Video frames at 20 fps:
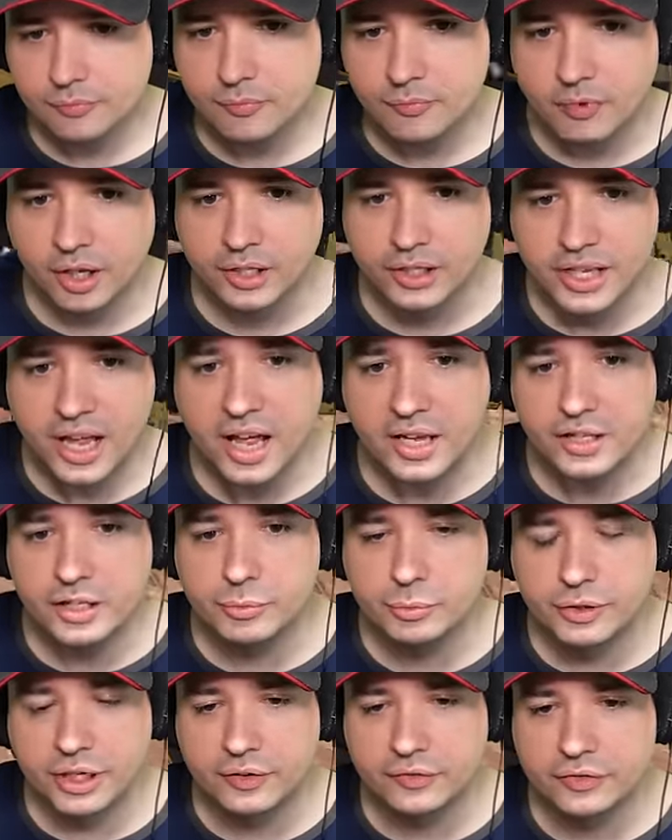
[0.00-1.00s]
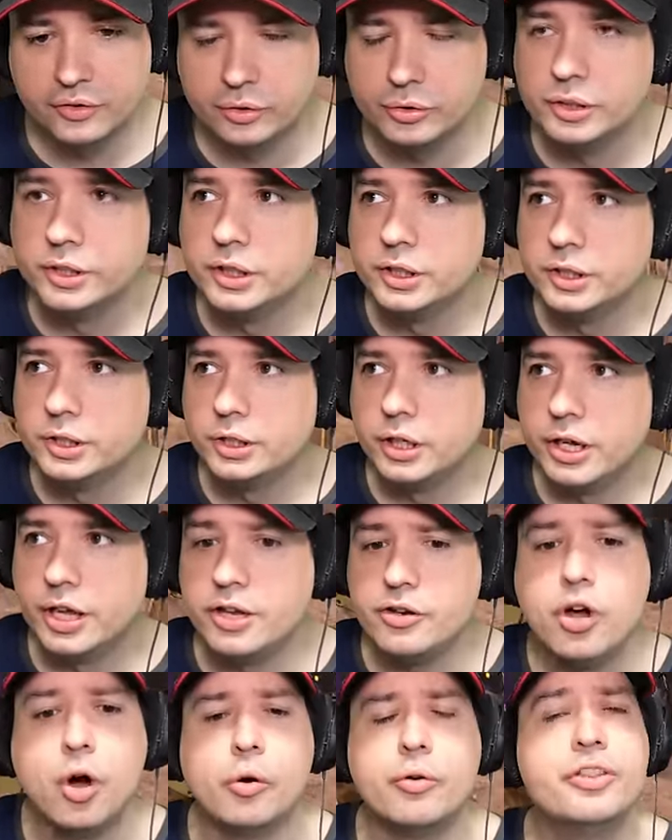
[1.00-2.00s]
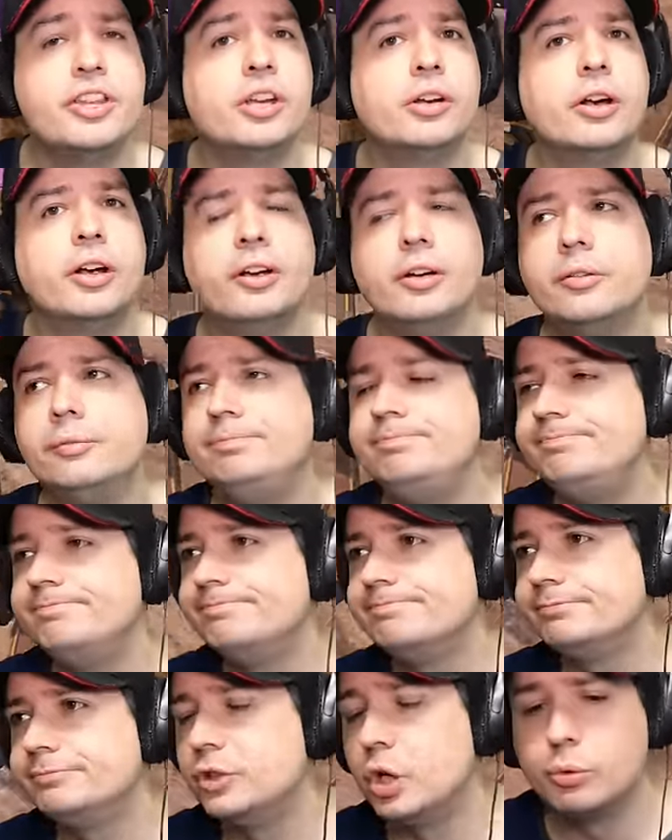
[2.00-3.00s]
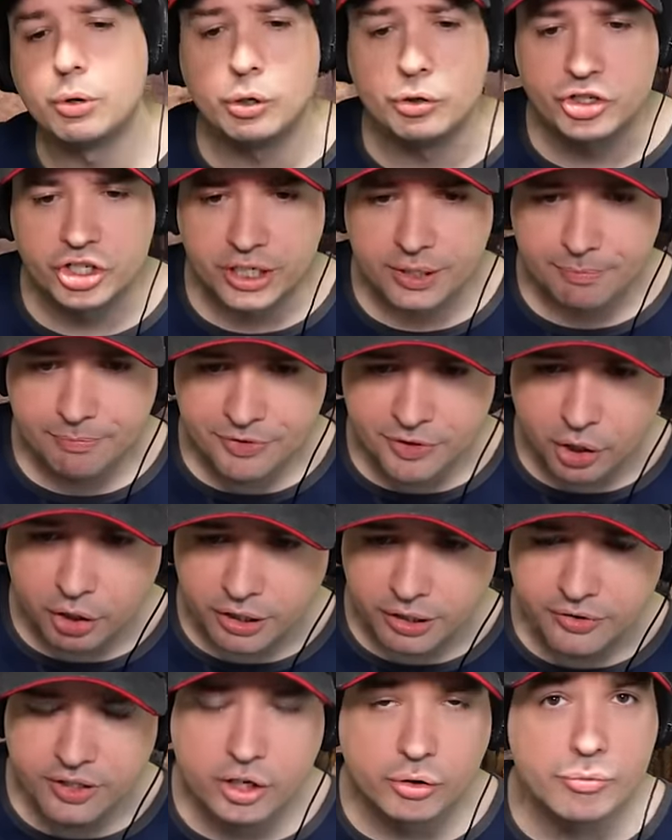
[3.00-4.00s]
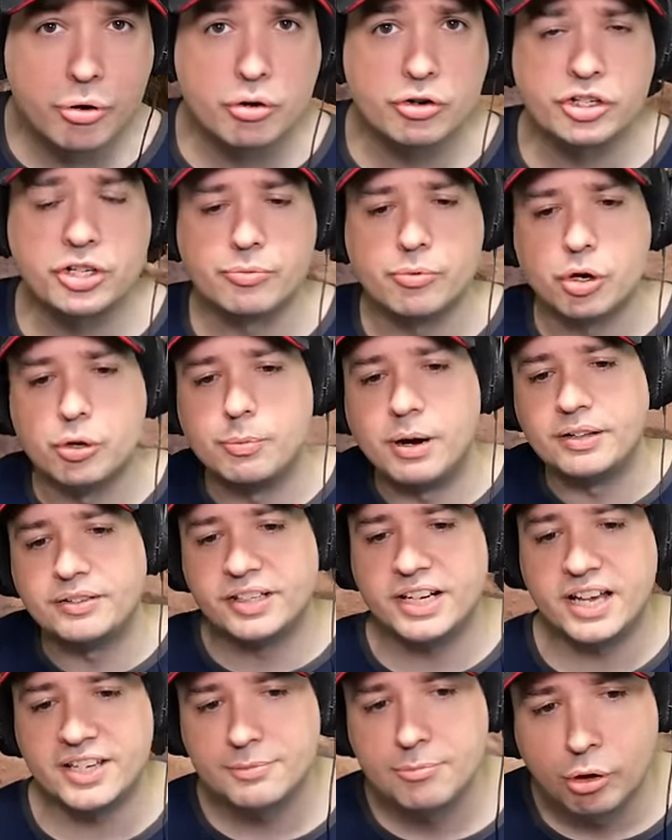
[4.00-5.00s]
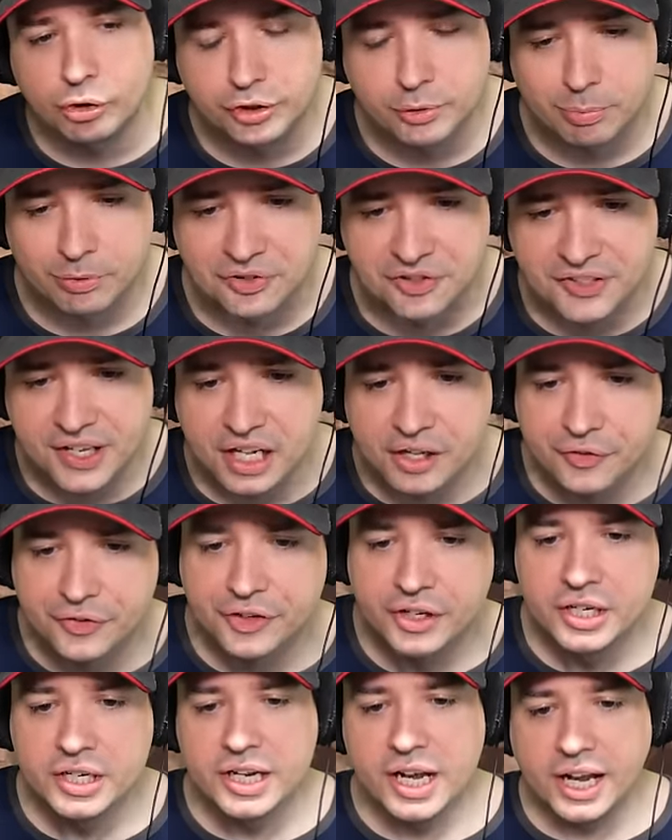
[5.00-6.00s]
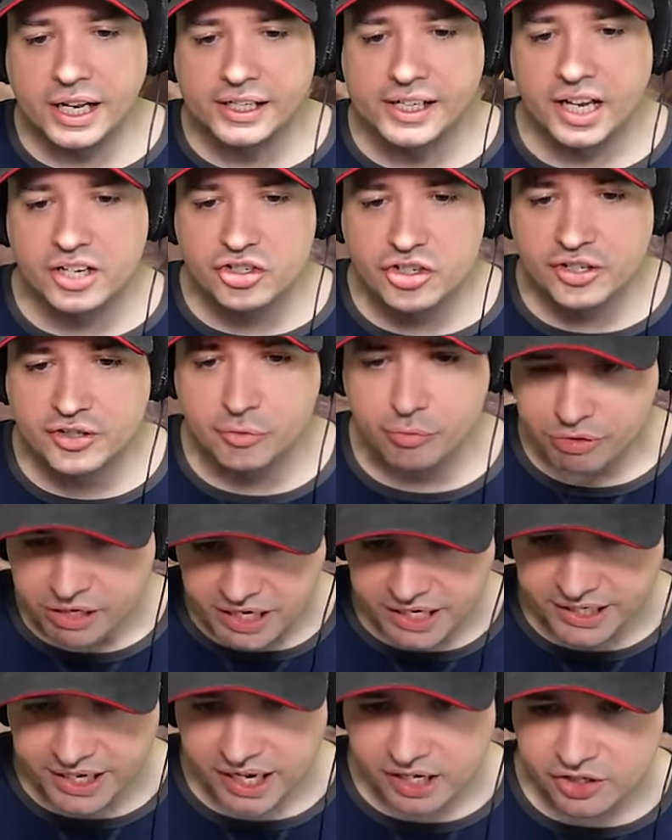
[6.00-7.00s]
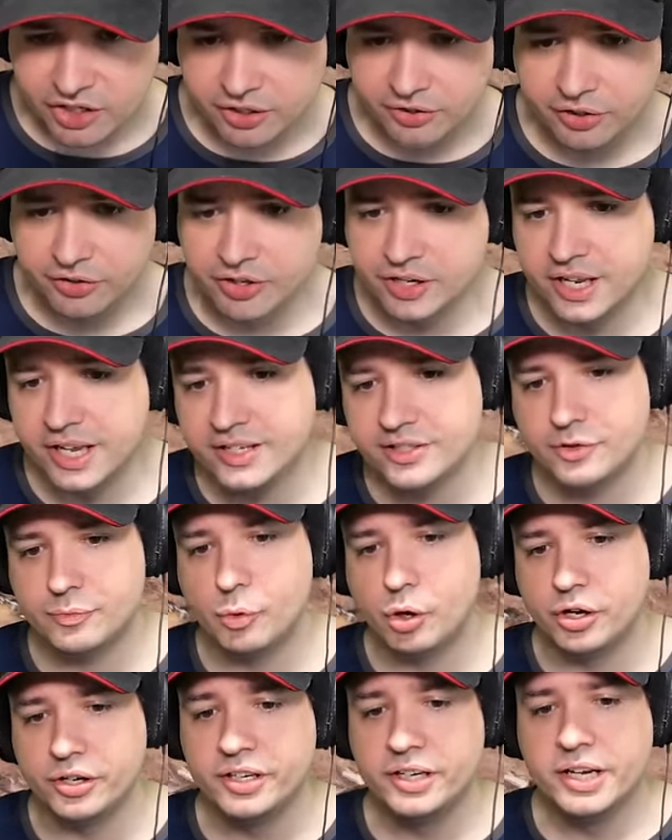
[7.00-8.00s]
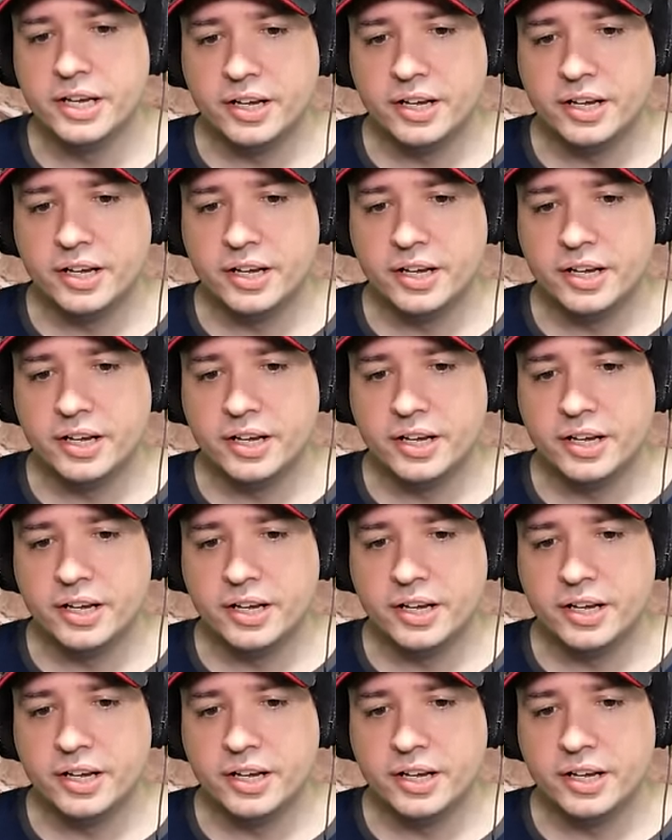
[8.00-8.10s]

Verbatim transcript: yeah, you would have to, uh, no, the, uh, Orochi, sorry, the Orochi robot that has multiple stealths and can just re-engage into the next one.